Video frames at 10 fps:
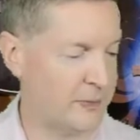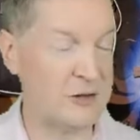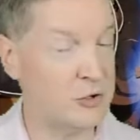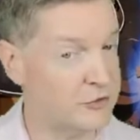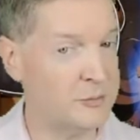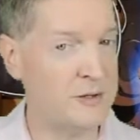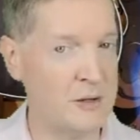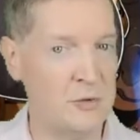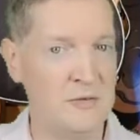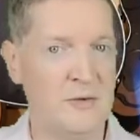tough to
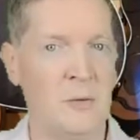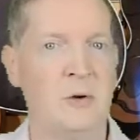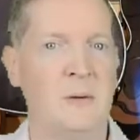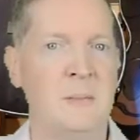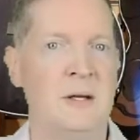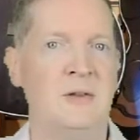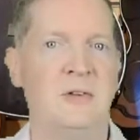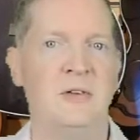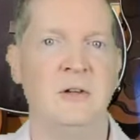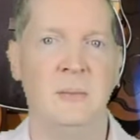begin with, I will admit.
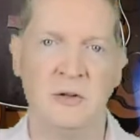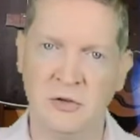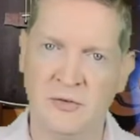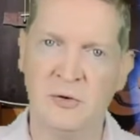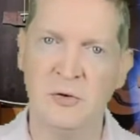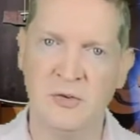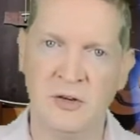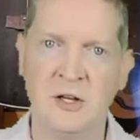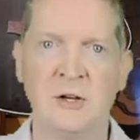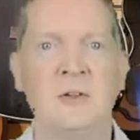It's going to be tough on your
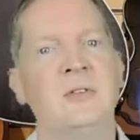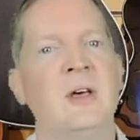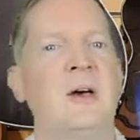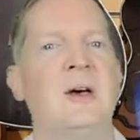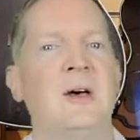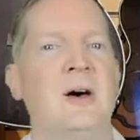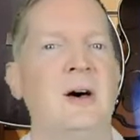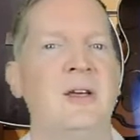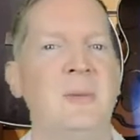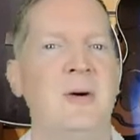fingers.
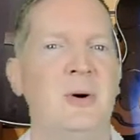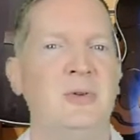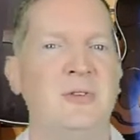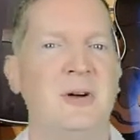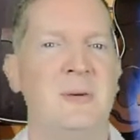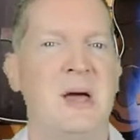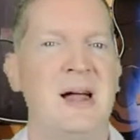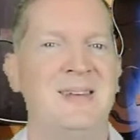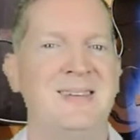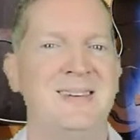You may well develop
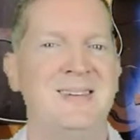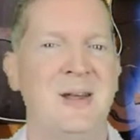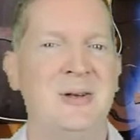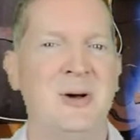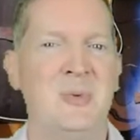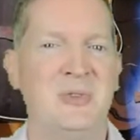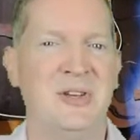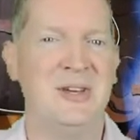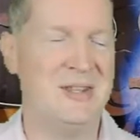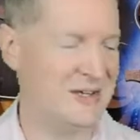calluses. I know you don't want to
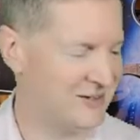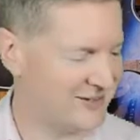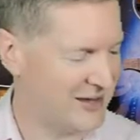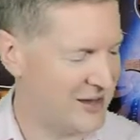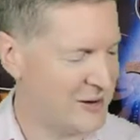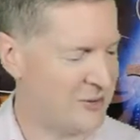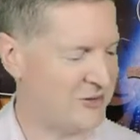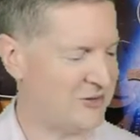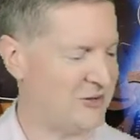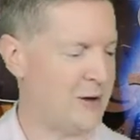hear this,
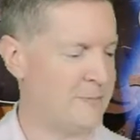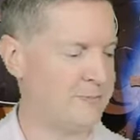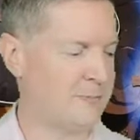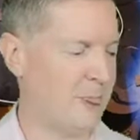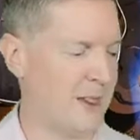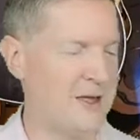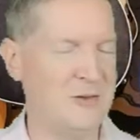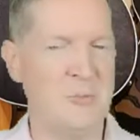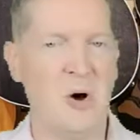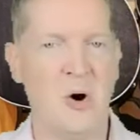but
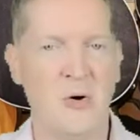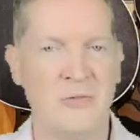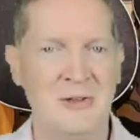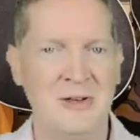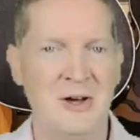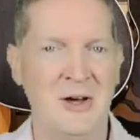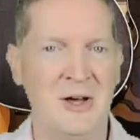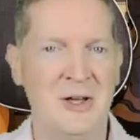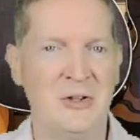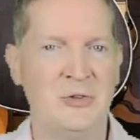it's part of the
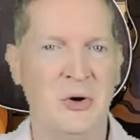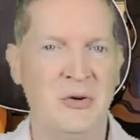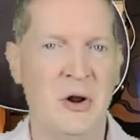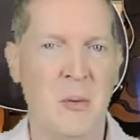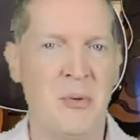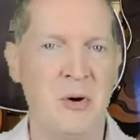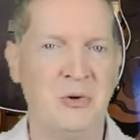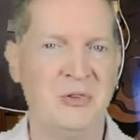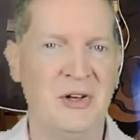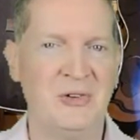toughening up
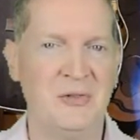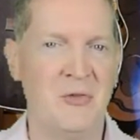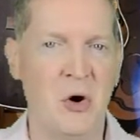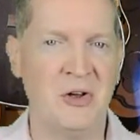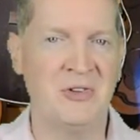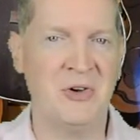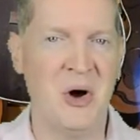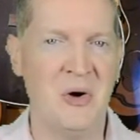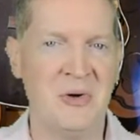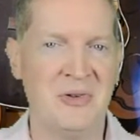process of a rock
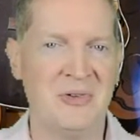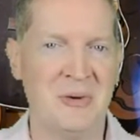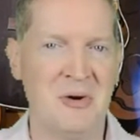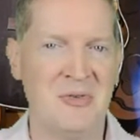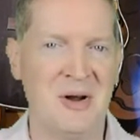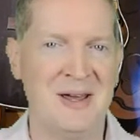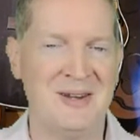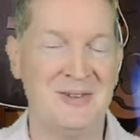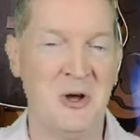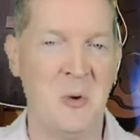guitarist, I'm afraid.
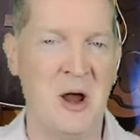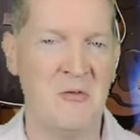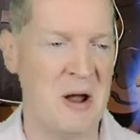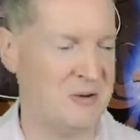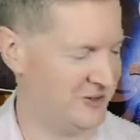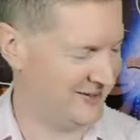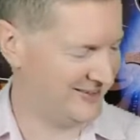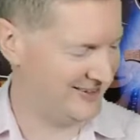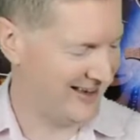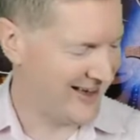There's no way around
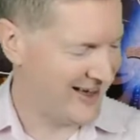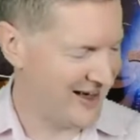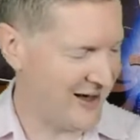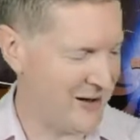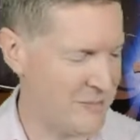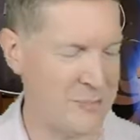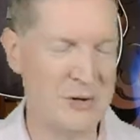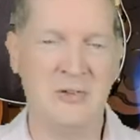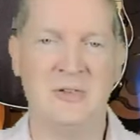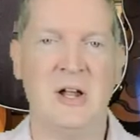it.
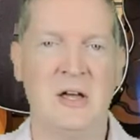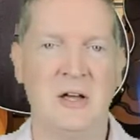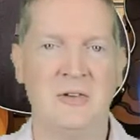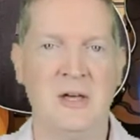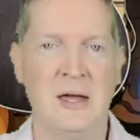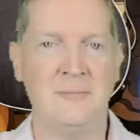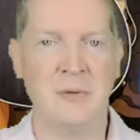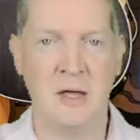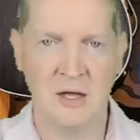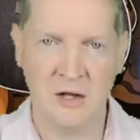But like I say,
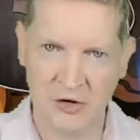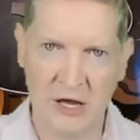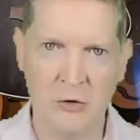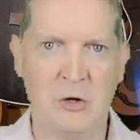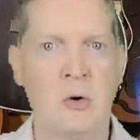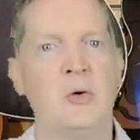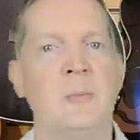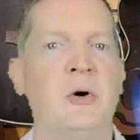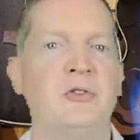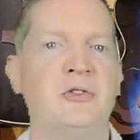check out the chord
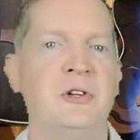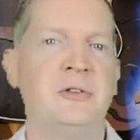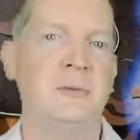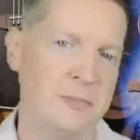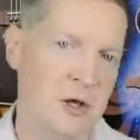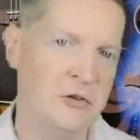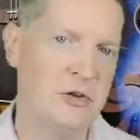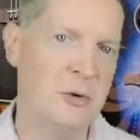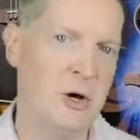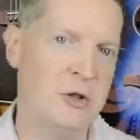boxes,
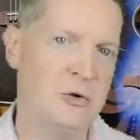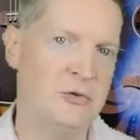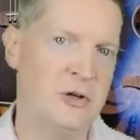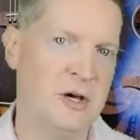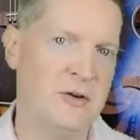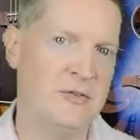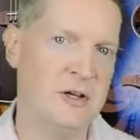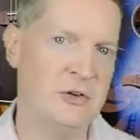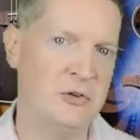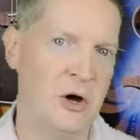see where those
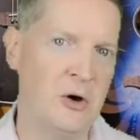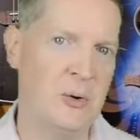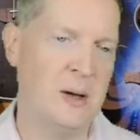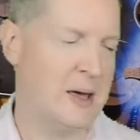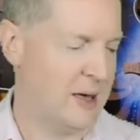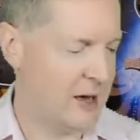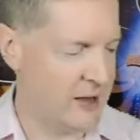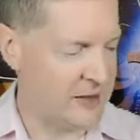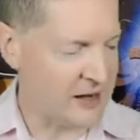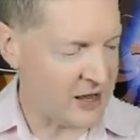fingers go,
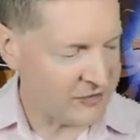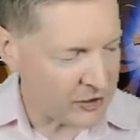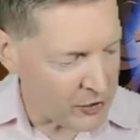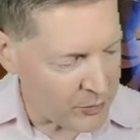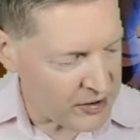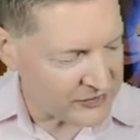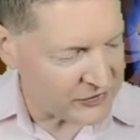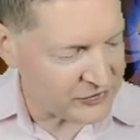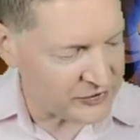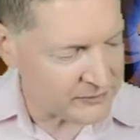and then have a go at
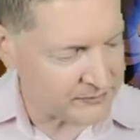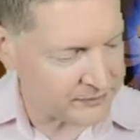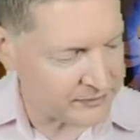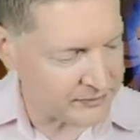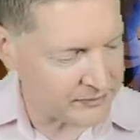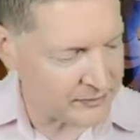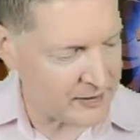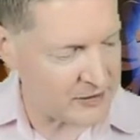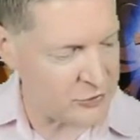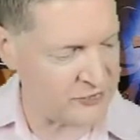practicing
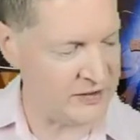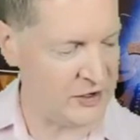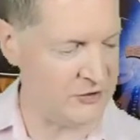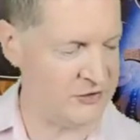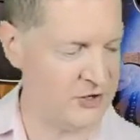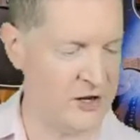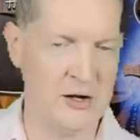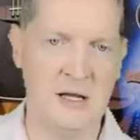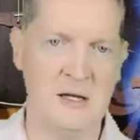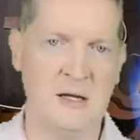your fingering
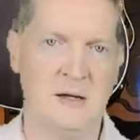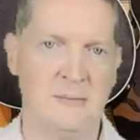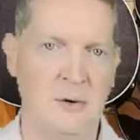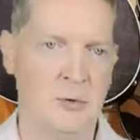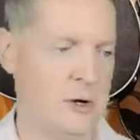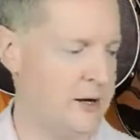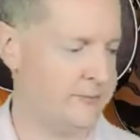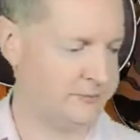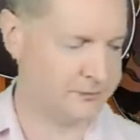technique. Okay.